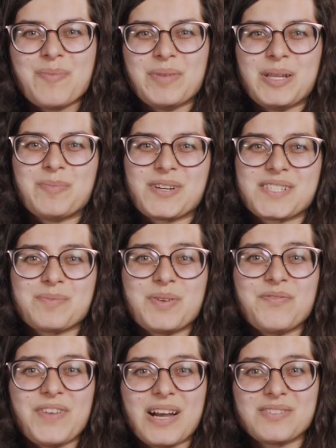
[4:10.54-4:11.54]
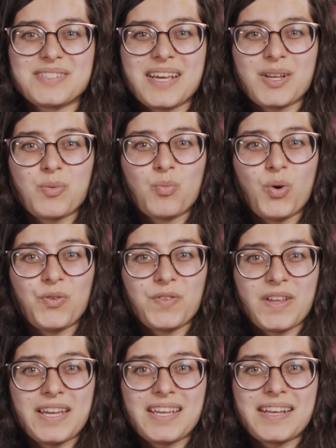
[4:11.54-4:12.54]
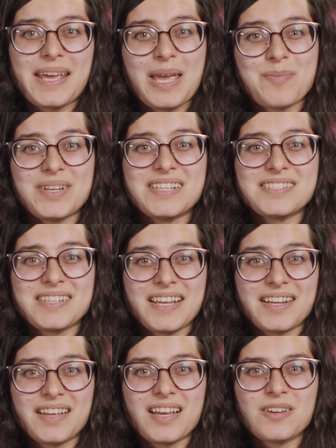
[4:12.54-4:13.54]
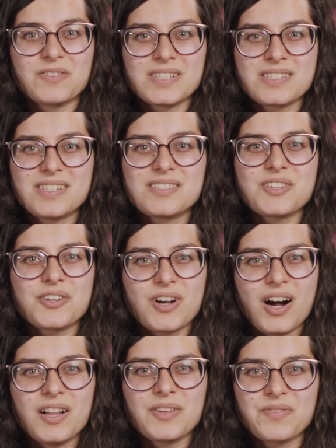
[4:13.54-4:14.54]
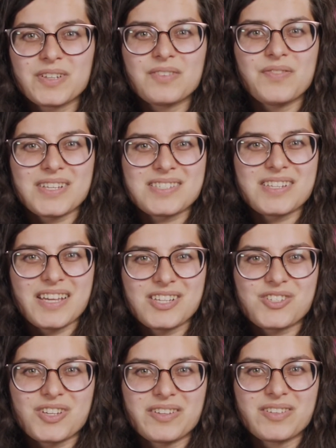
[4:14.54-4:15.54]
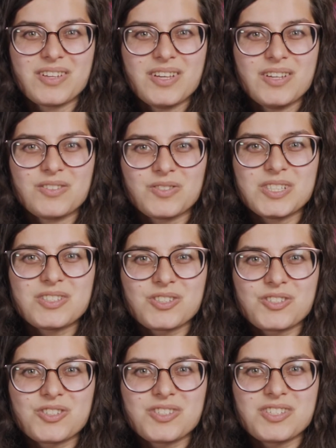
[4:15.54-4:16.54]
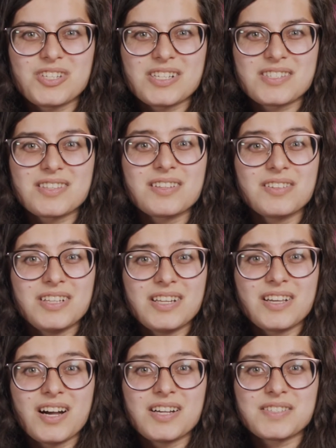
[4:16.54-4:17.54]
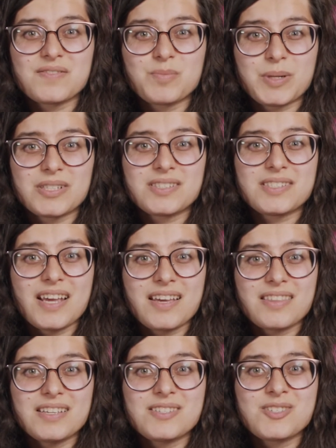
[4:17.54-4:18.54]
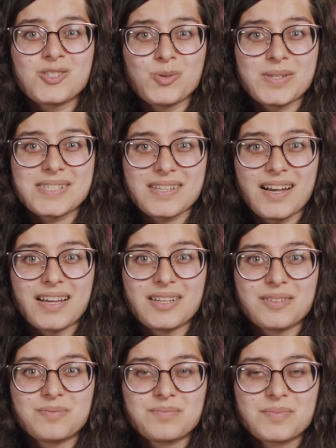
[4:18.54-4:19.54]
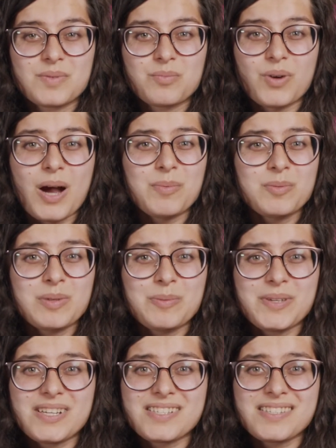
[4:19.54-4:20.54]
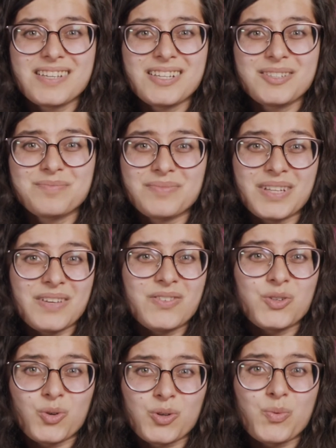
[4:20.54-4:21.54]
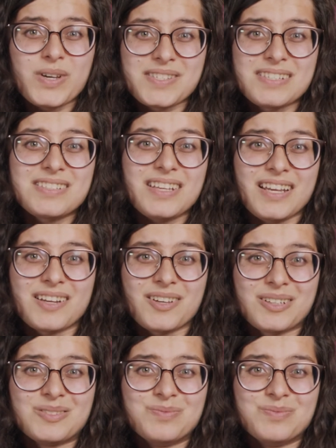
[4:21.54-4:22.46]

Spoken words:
Many birds have been found dead in Wolf Lake in Hammond, Indiana, and residents are calling for an investigation. Researchers suggest that the leading cause of birds' death is suicide, probably because they live in northwest Indiana.